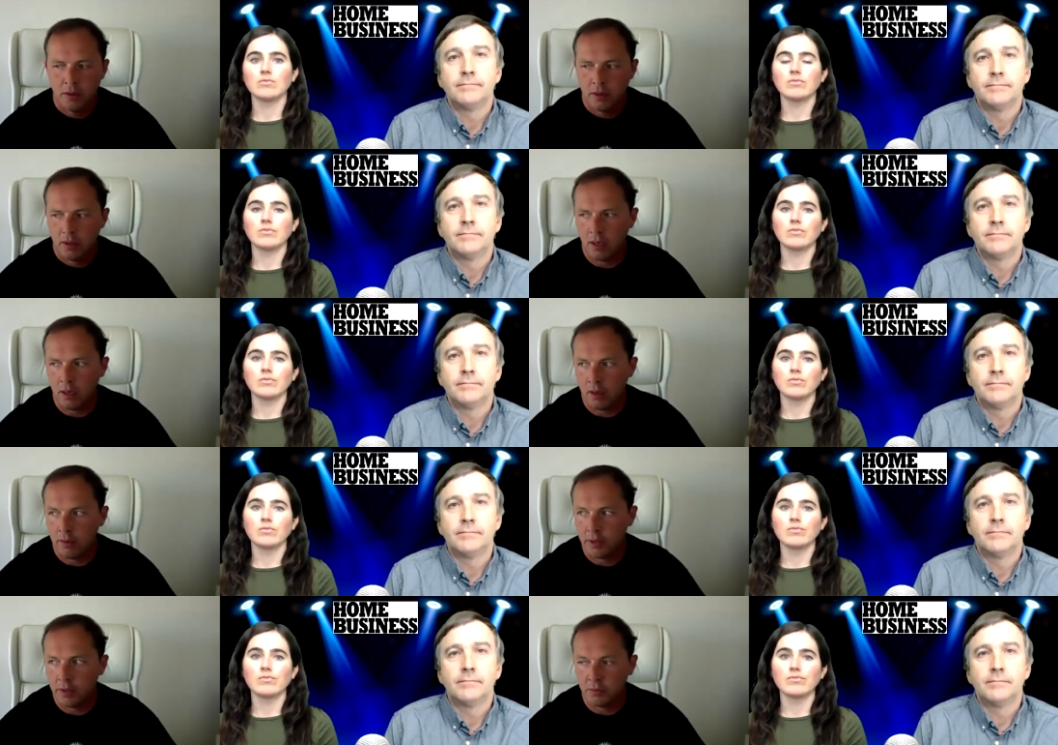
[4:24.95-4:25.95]
Speaker 1: Uh,
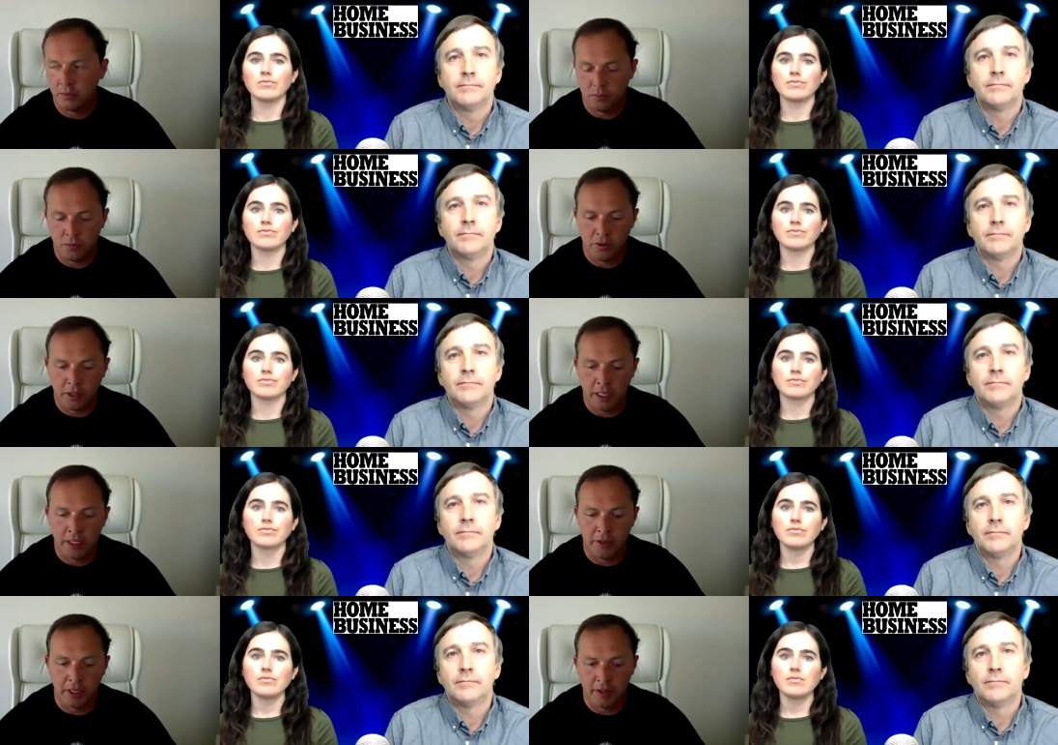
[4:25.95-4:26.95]
but you know the idea
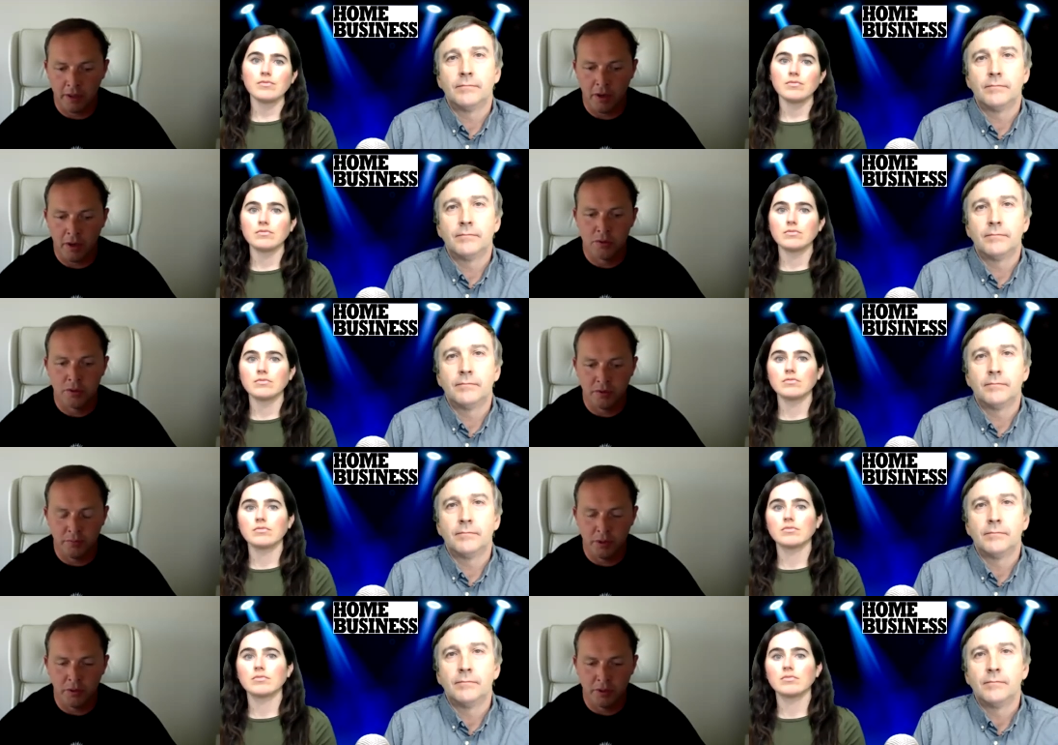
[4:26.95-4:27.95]
that hundreds of
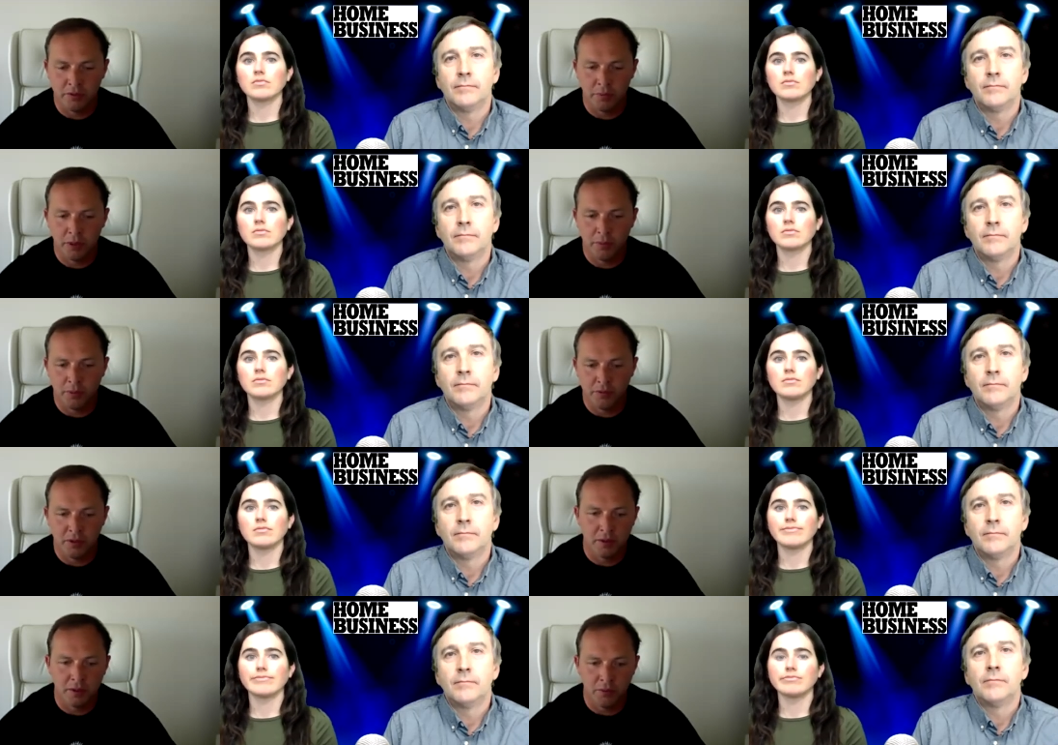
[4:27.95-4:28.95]
millions of people
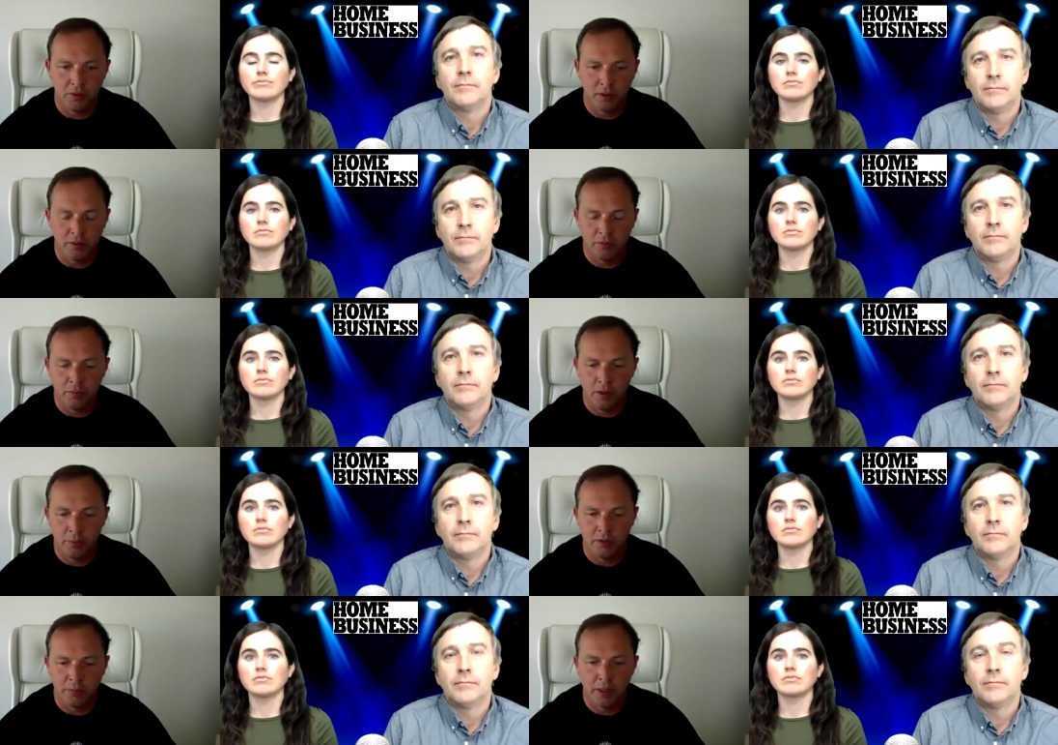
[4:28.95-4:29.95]
suddenly working from home, it's
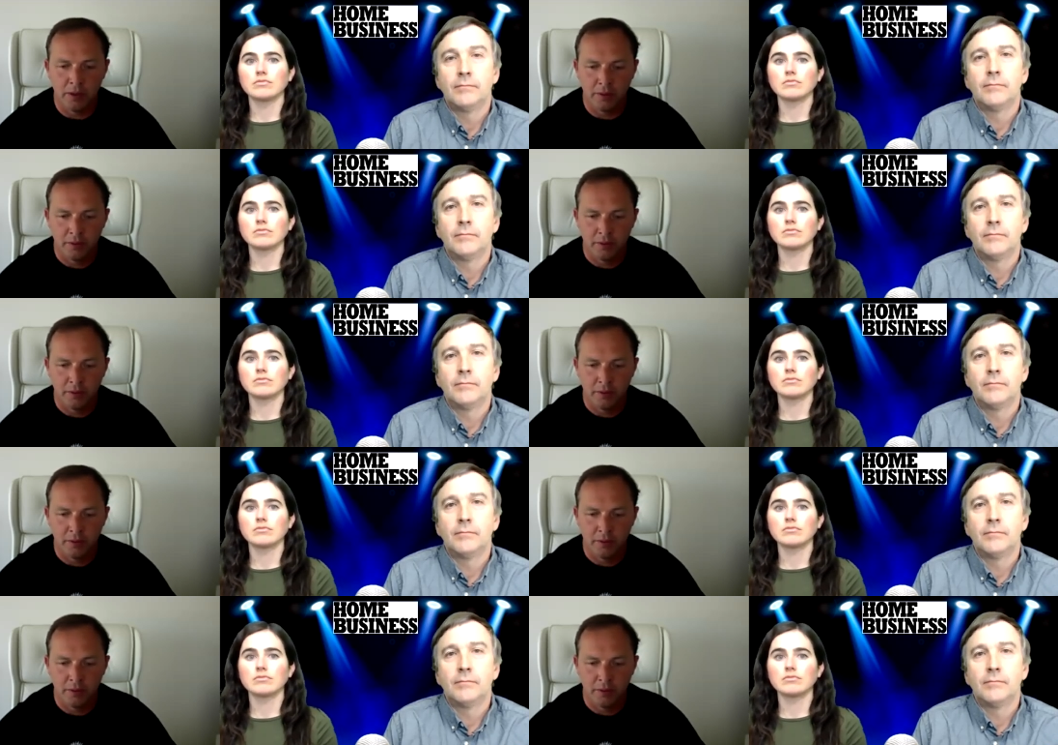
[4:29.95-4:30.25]
been a